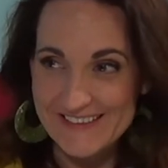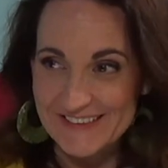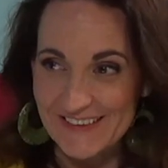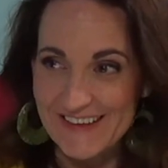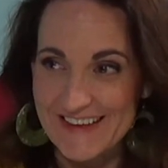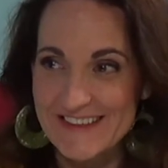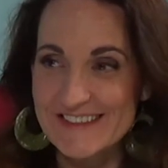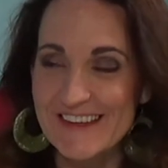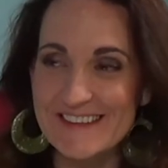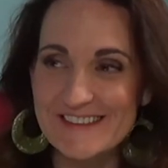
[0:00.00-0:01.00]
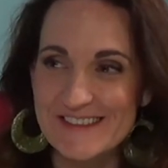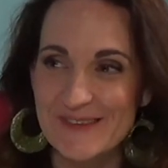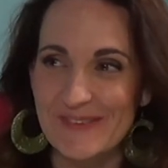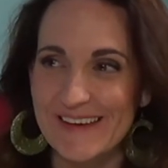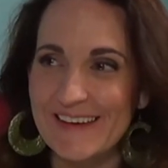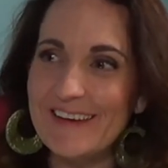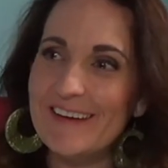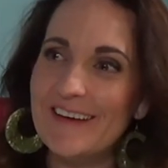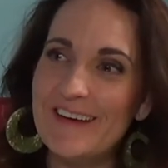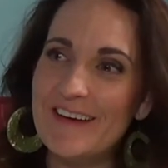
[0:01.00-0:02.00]
makes a lot of sense to me,
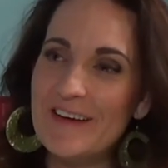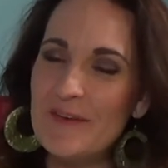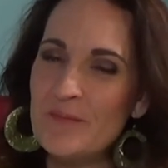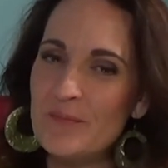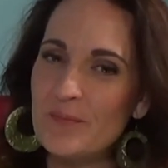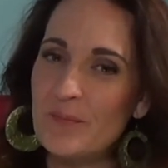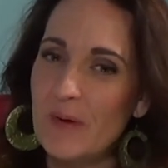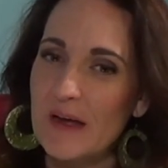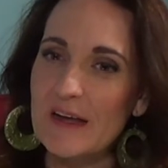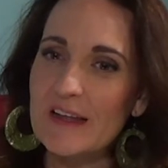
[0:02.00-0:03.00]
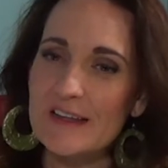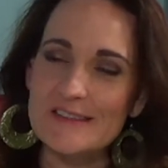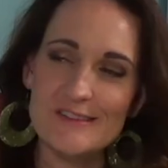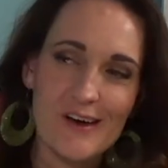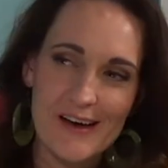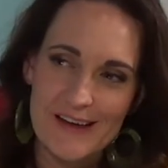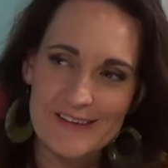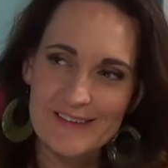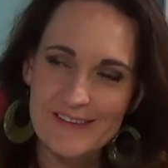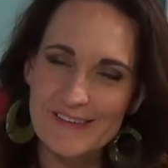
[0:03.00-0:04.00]
but it, it's
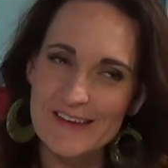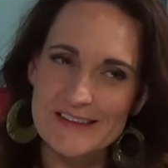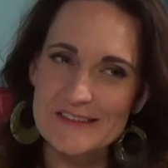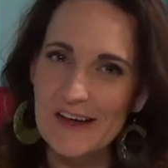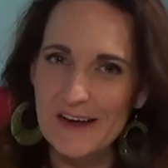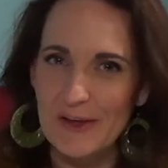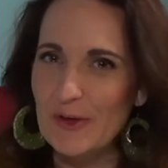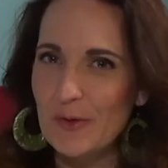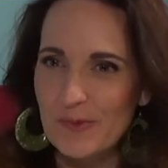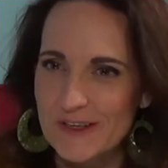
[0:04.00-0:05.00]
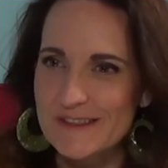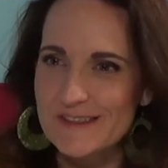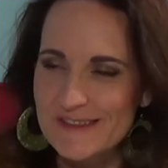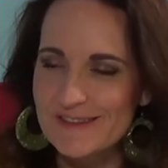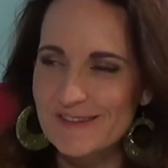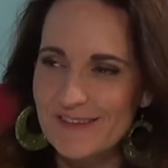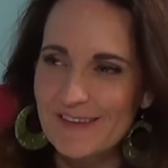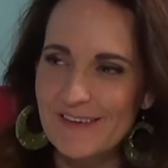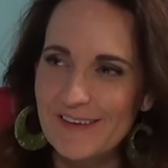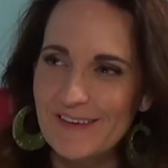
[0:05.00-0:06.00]
not it's not a humorous
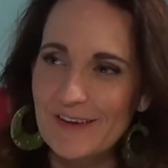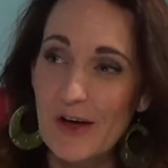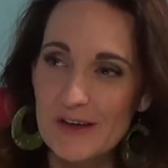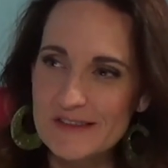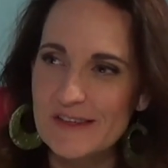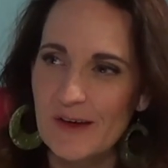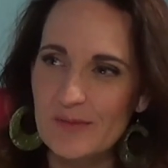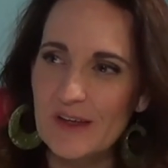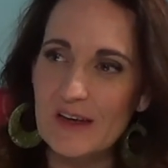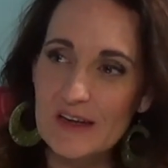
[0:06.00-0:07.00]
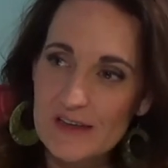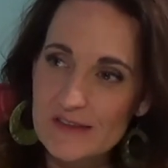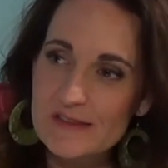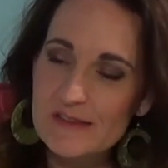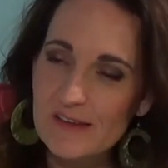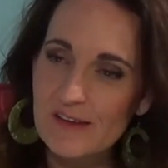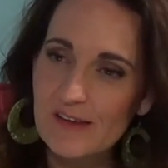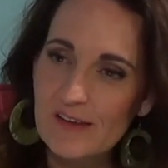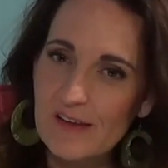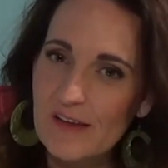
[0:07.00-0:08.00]
concept. It it is
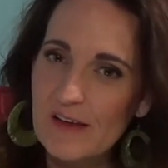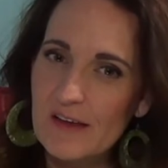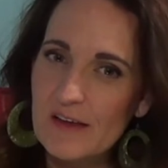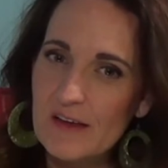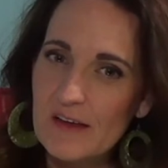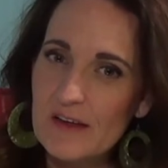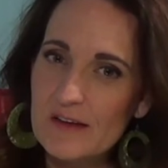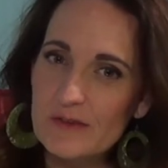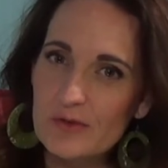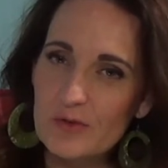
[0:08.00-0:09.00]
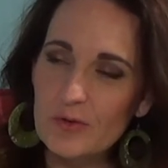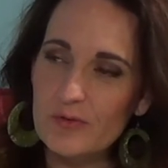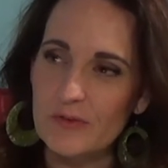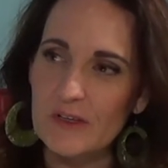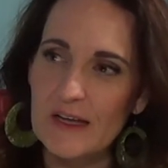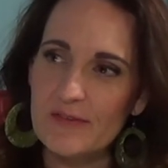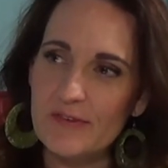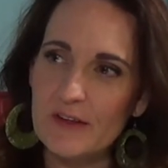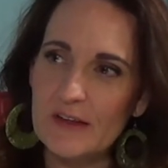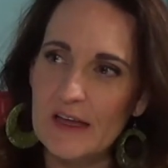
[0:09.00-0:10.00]
it is truthful. I
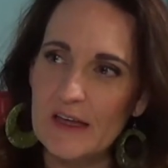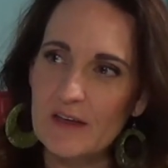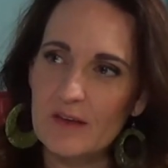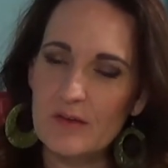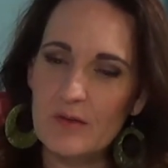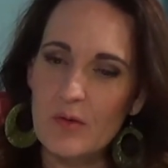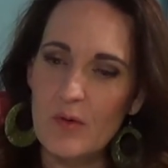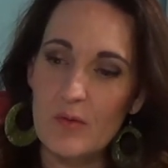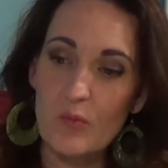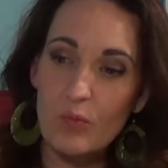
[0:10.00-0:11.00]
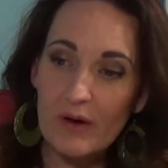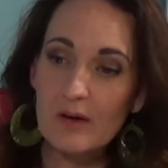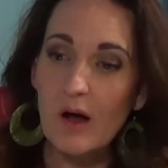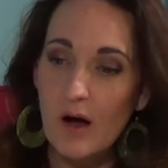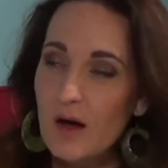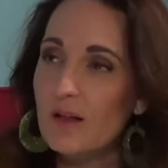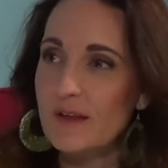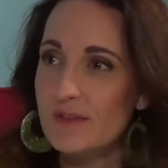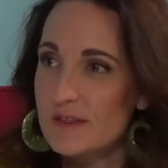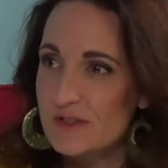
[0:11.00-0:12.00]
feel like we're all
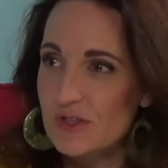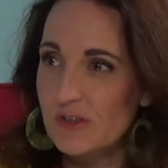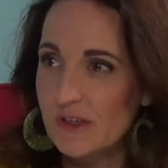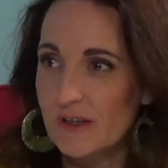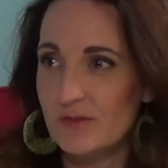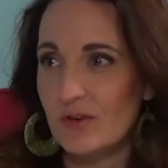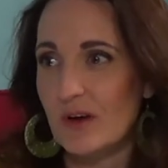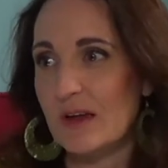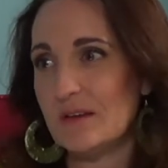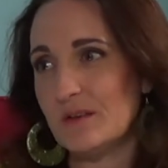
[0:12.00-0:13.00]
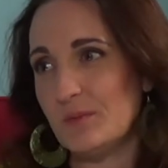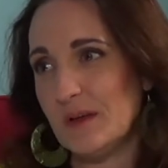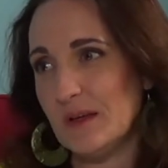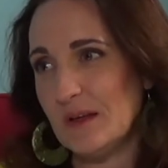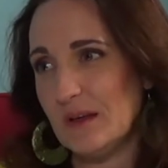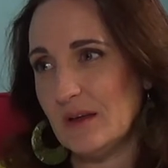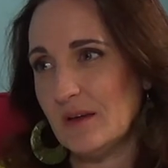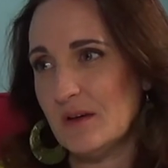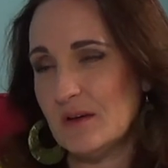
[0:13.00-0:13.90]
in this journey of trying to be